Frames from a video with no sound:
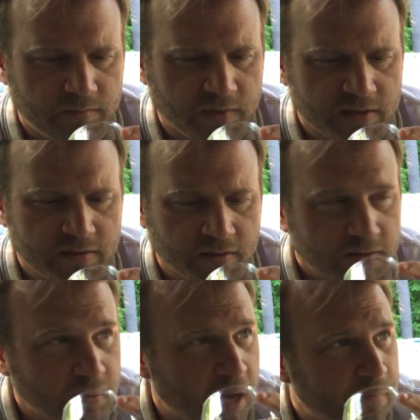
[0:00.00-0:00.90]
this looks
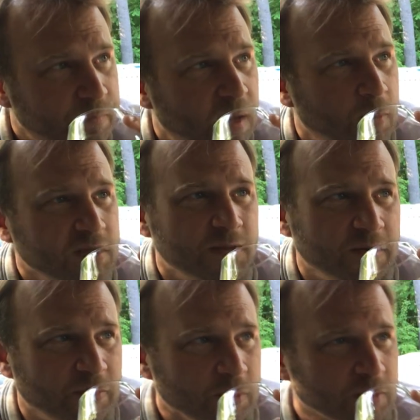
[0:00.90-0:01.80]
great. Now, one sip,
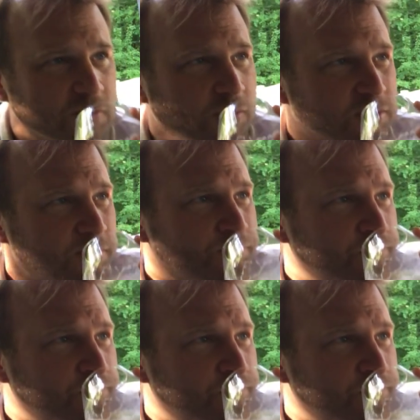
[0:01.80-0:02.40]
everyone knows the rules.